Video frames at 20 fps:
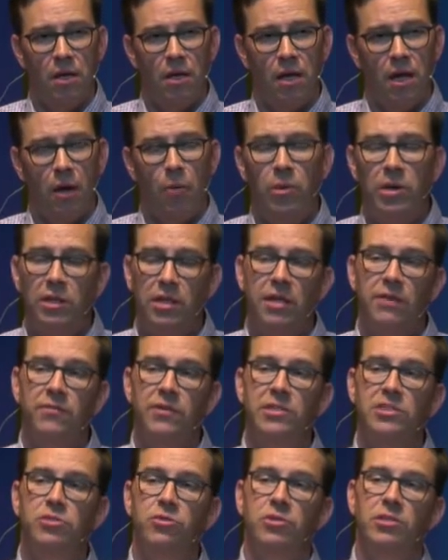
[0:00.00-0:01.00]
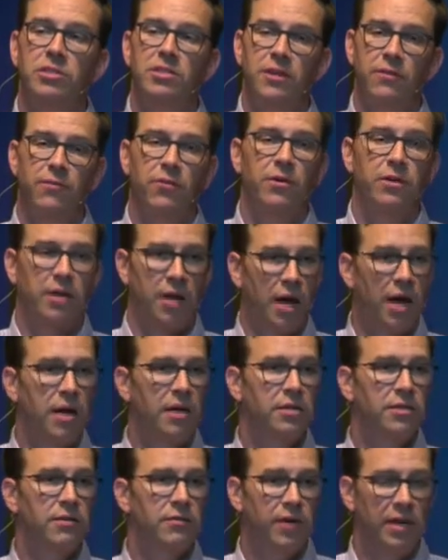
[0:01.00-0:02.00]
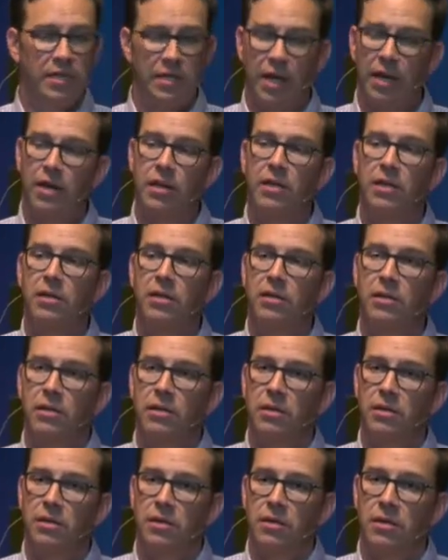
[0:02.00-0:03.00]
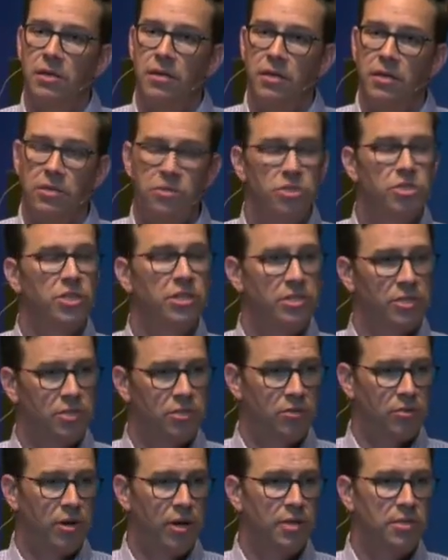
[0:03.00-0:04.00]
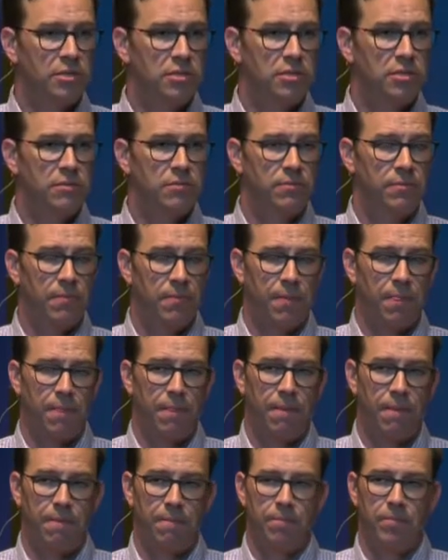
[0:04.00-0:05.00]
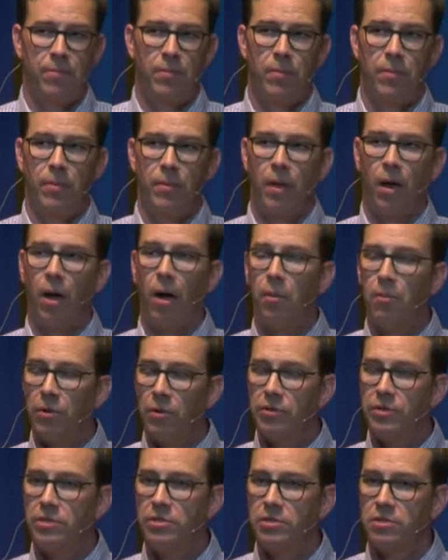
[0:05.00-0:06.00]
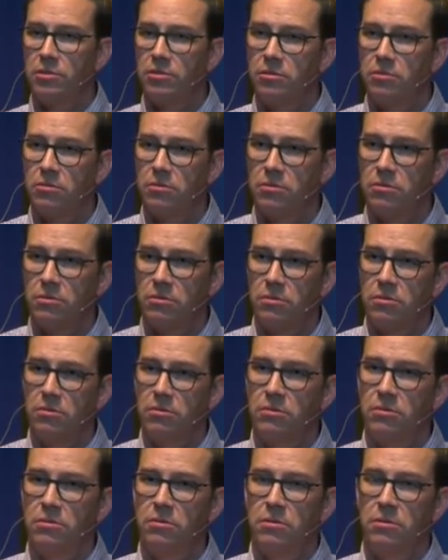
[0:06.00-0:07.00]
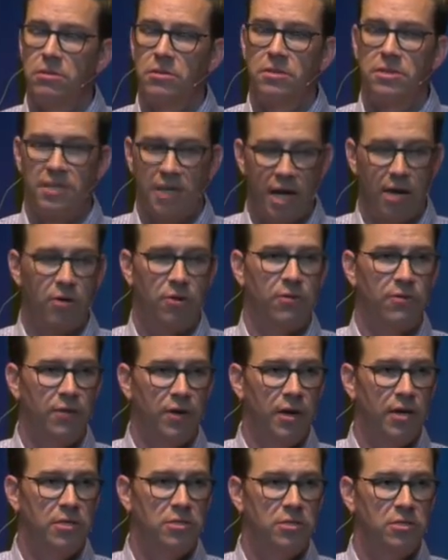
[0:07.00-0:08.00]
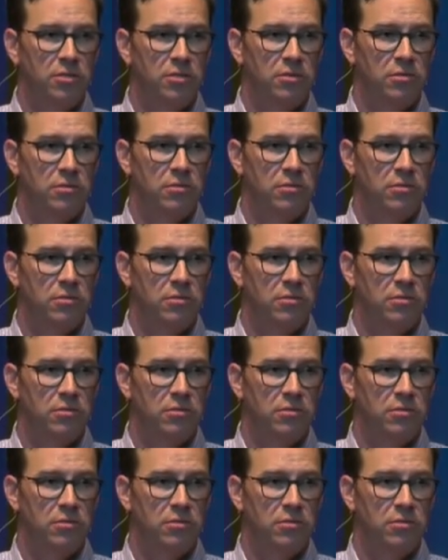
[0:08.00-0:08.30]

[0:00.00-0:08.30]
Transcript: And we live into a different kind of identity in Jesus Christ humbleness, sacrifice,